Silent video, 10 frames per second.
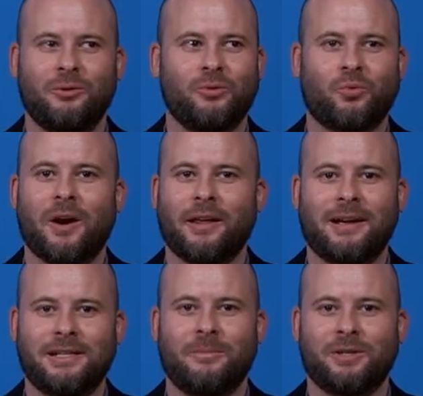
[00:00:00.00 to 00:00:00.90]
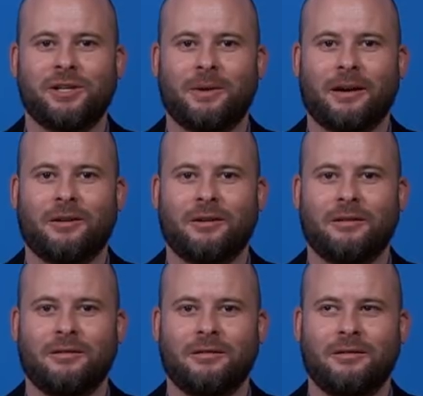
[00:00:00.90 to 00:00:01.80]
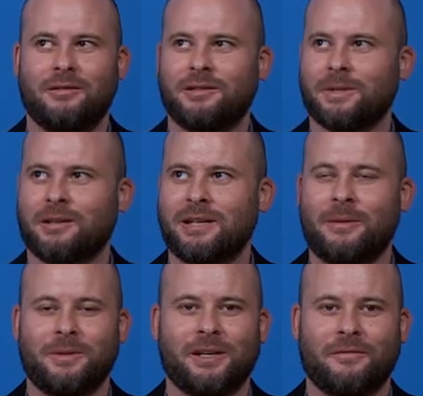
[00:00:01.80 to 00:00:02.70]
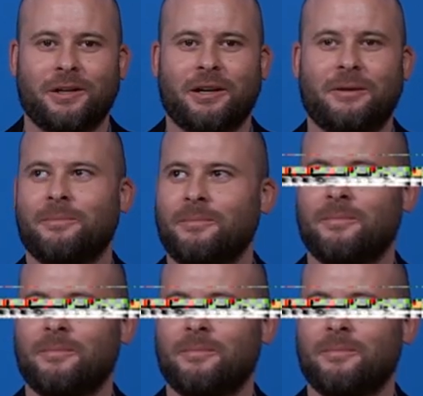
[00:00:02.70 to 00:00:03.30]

Who's running that tape machine back there? Seems like this happens every time.